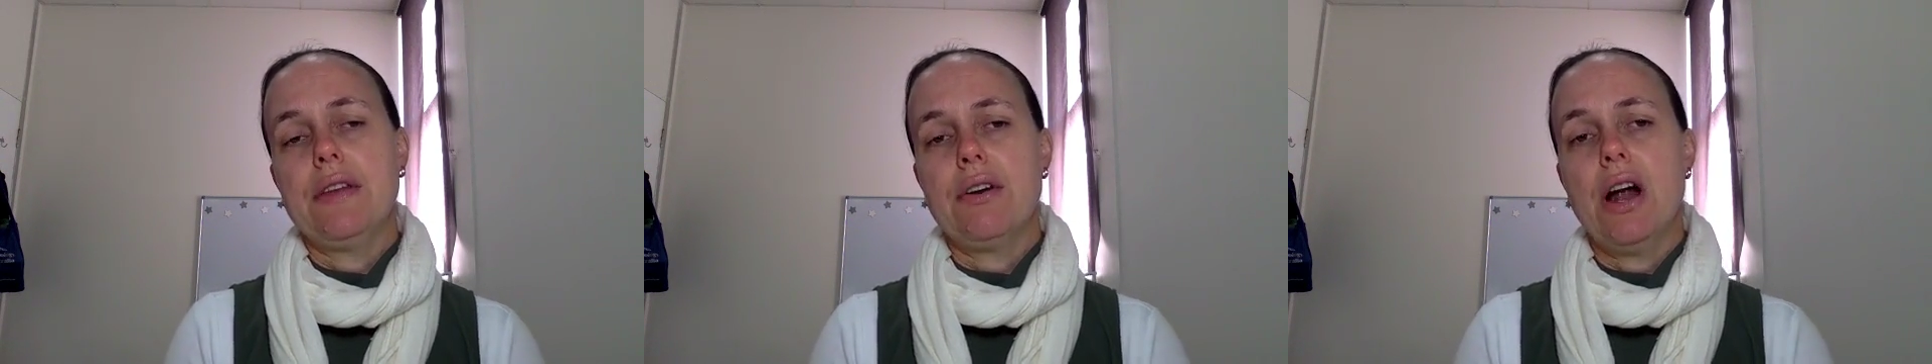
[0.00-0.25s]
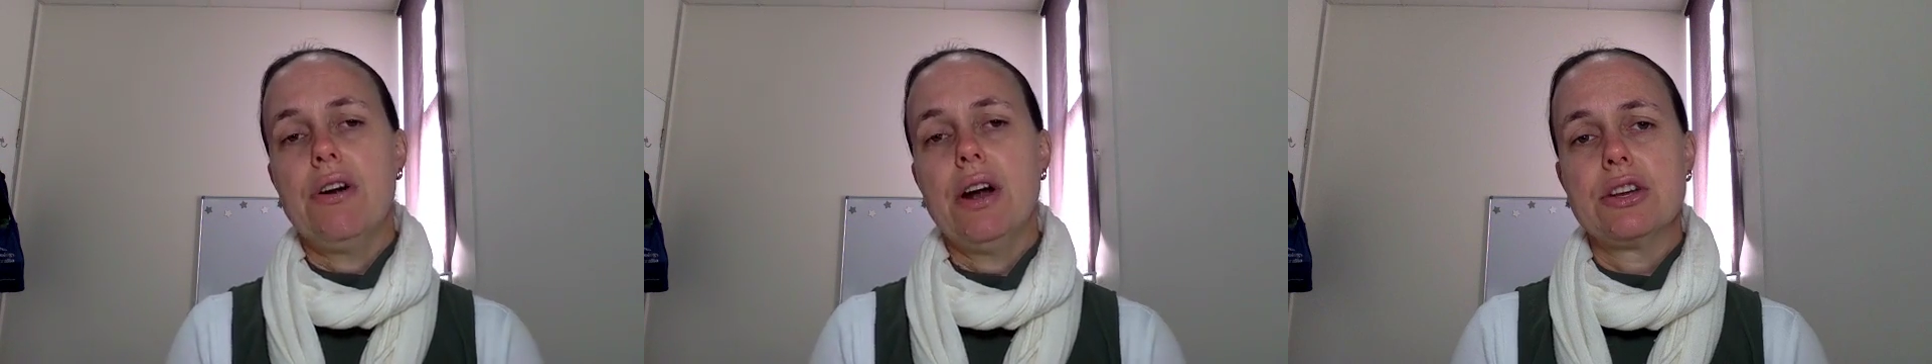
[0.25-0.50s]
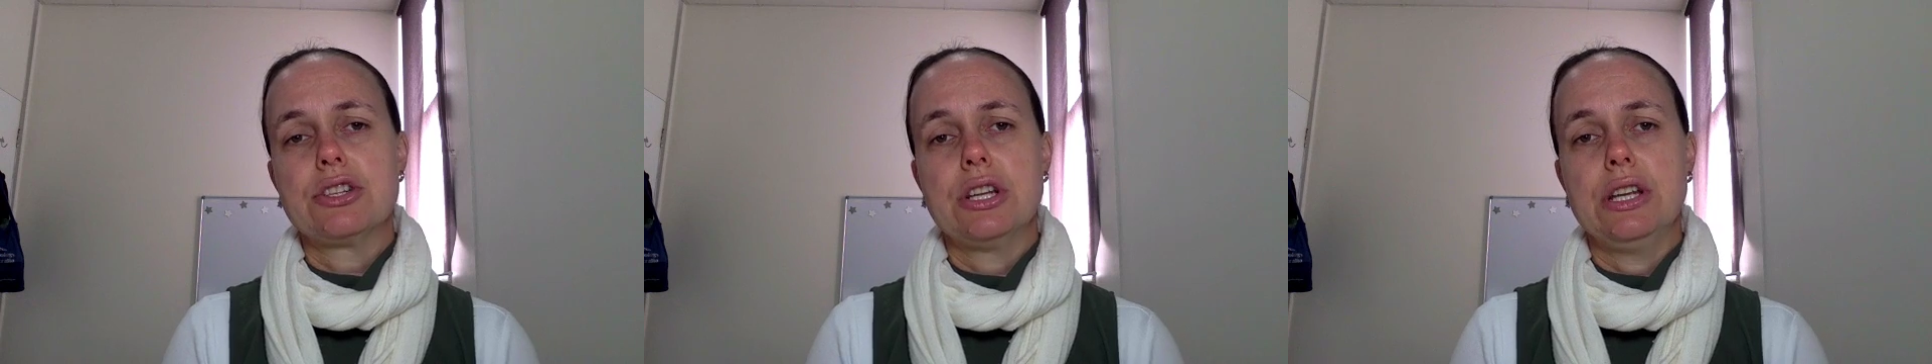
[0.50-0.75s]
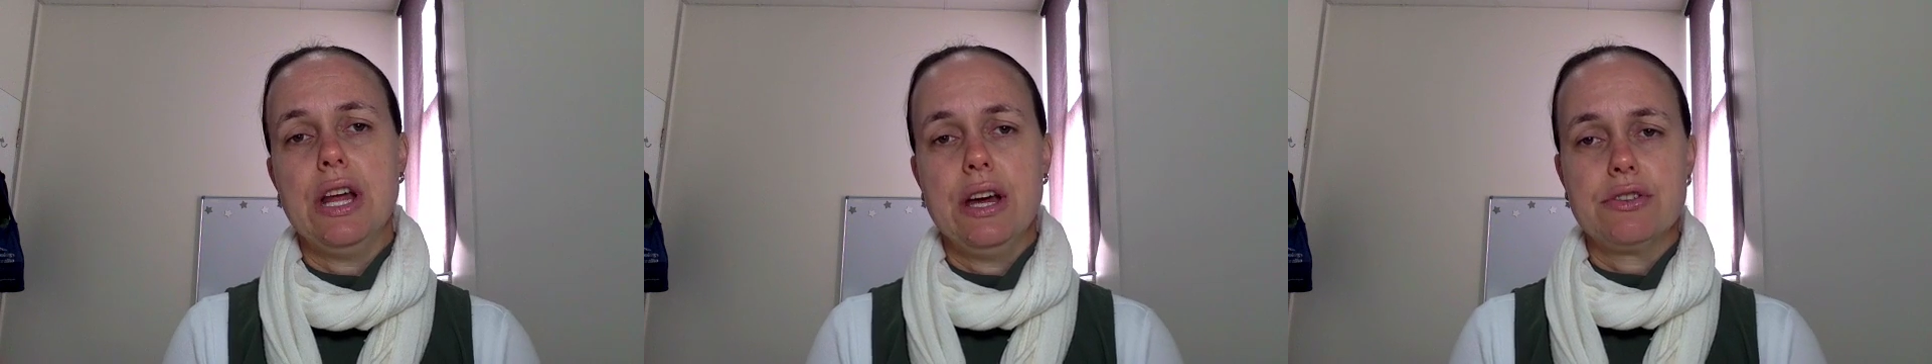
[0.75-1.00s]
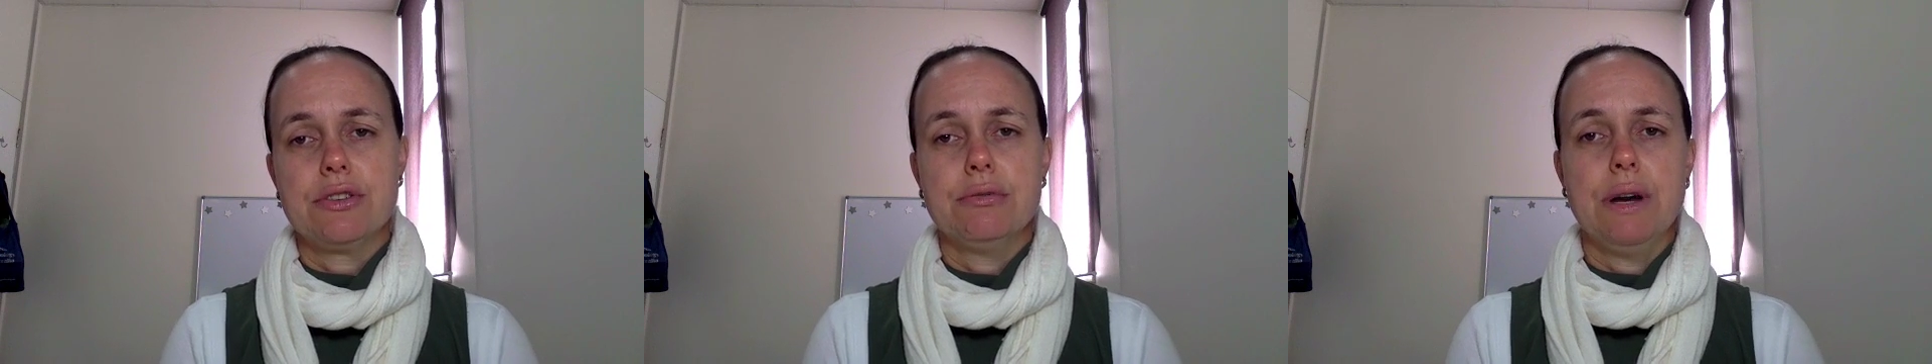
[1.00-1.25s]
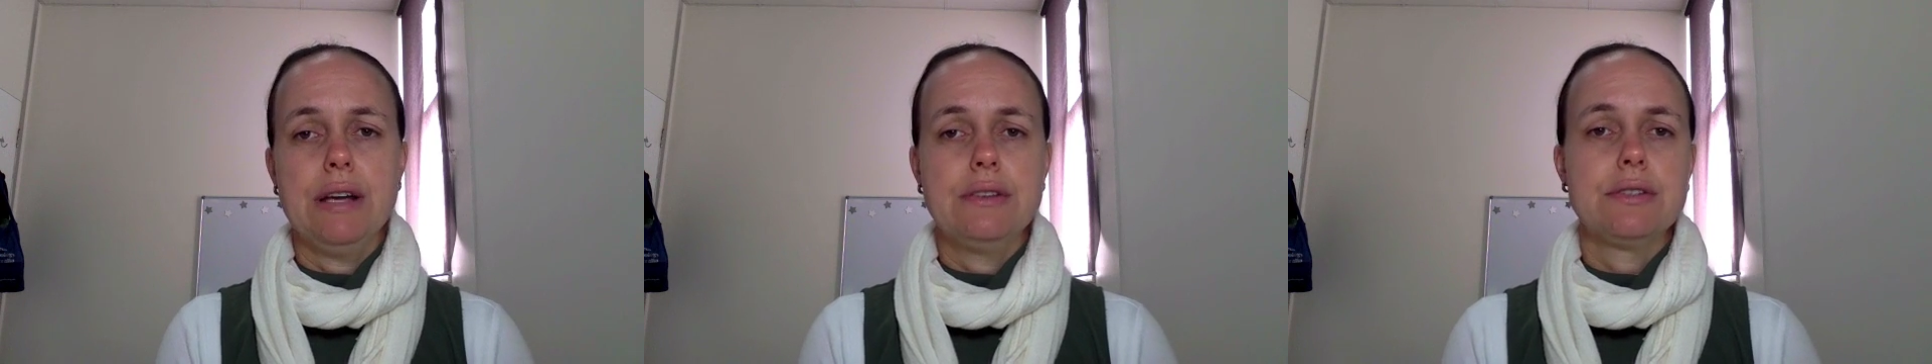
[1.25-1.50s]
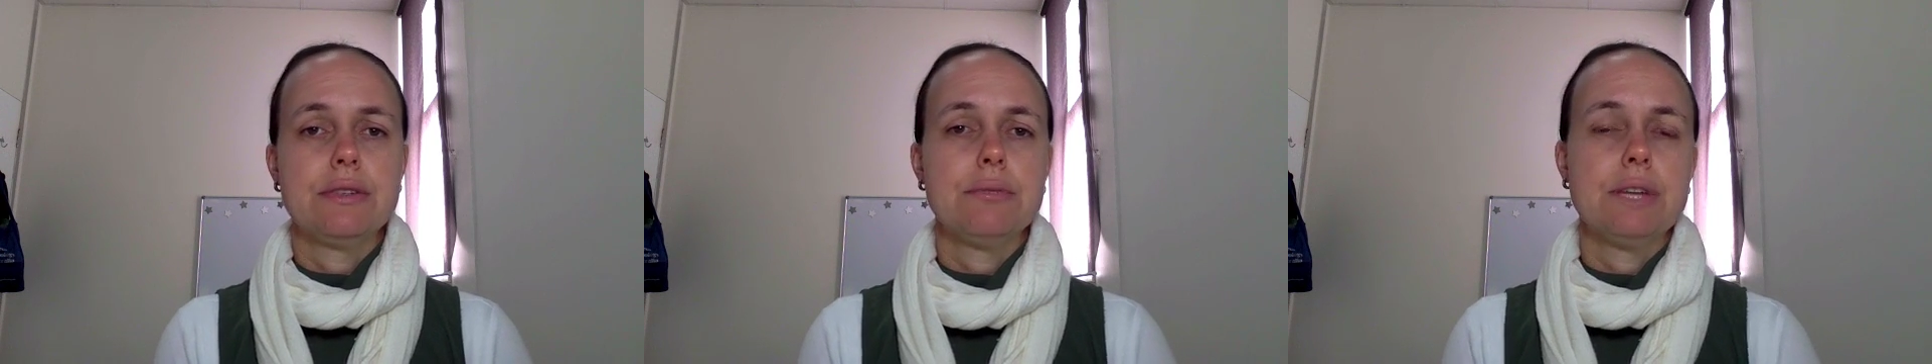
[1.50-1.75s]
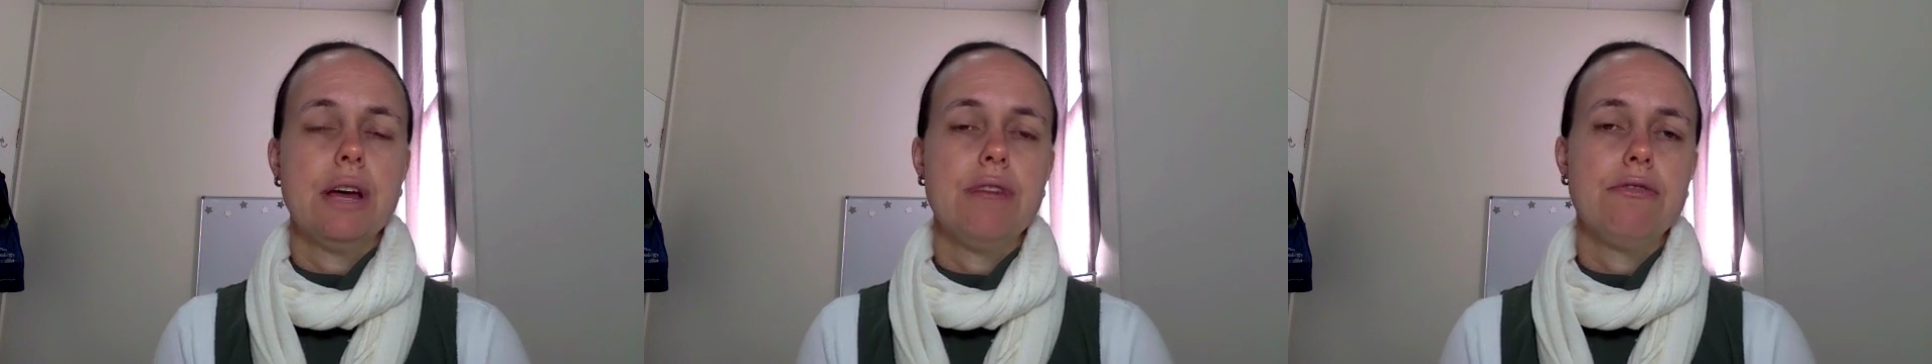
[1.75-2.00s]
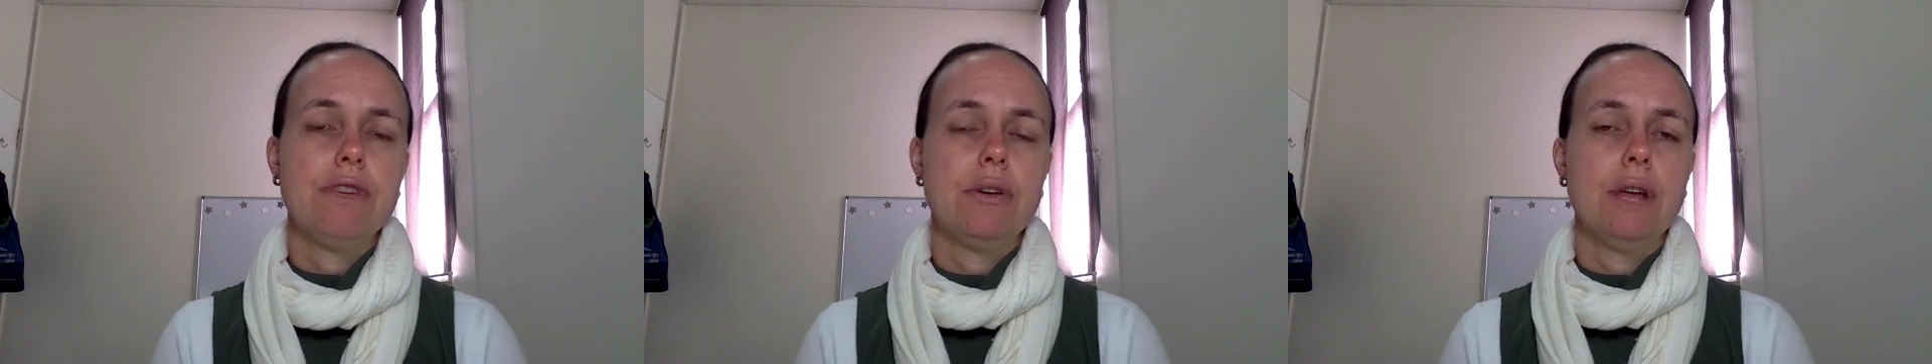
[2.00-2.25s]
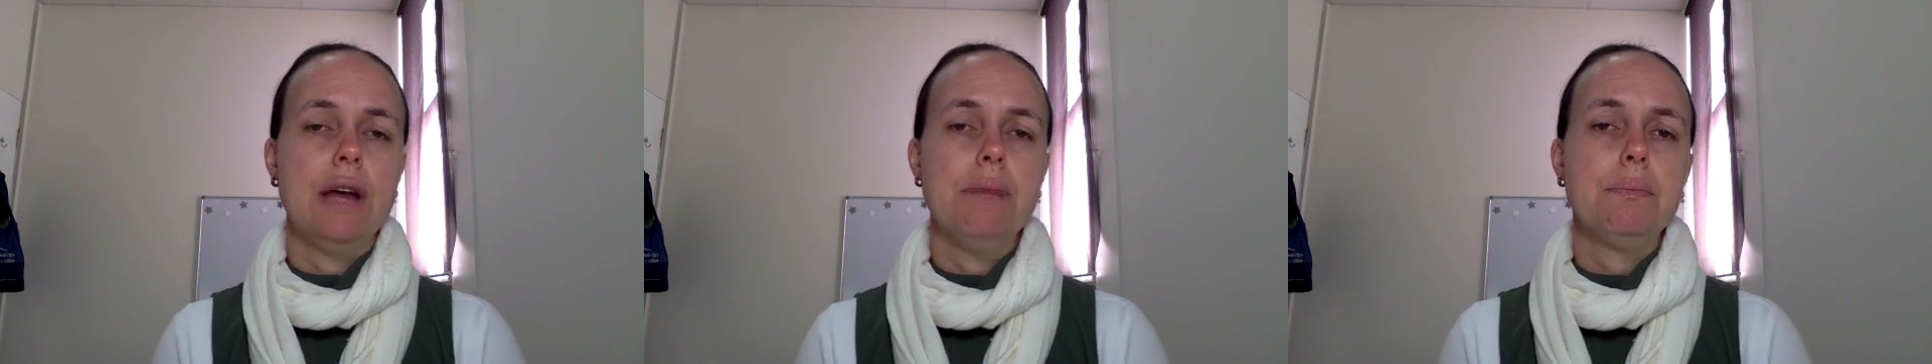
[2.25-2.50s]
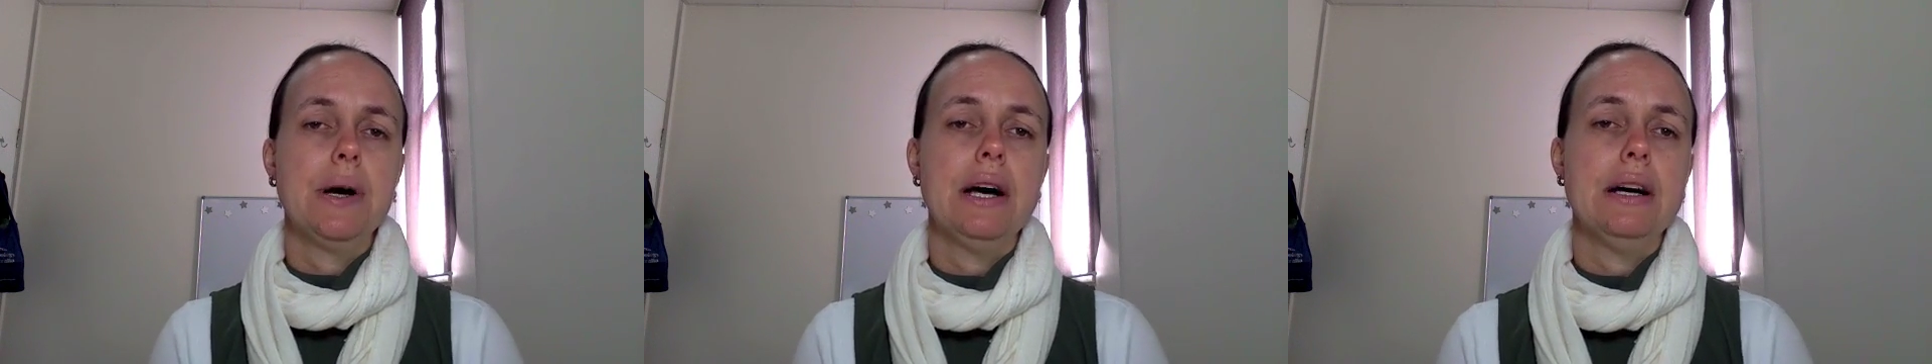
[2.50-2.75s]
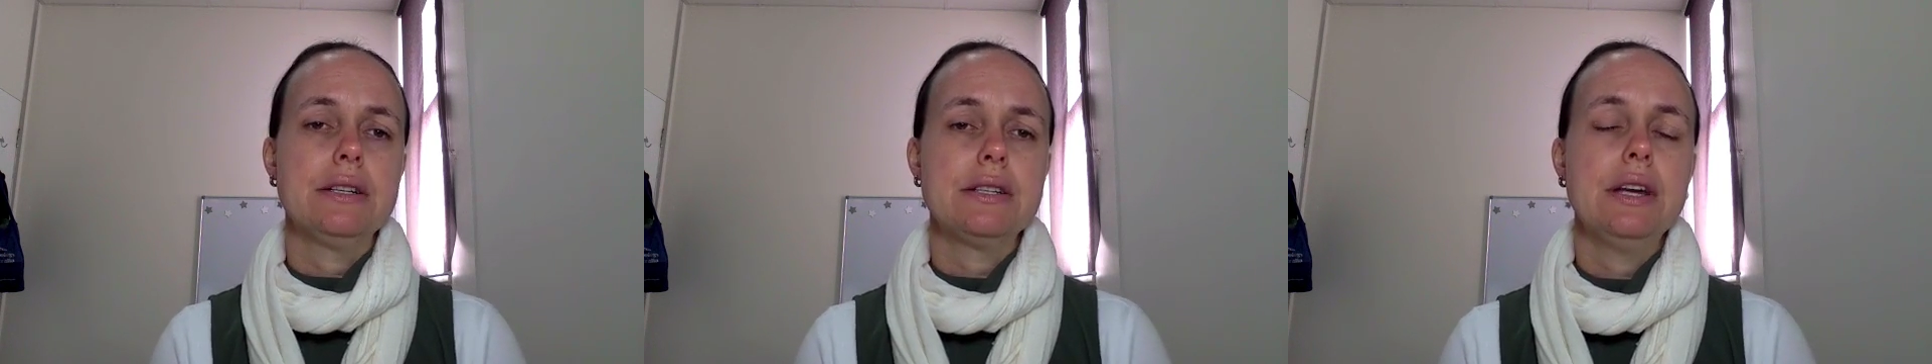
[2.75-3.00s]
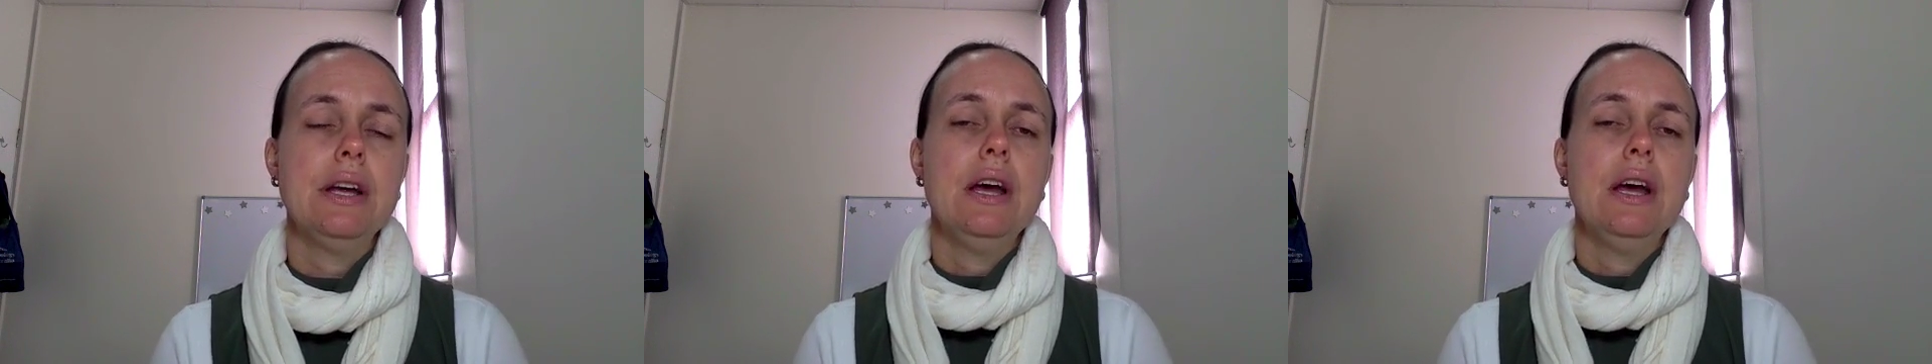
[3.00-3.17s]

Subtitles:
there are actually natural ways to obtain folate, but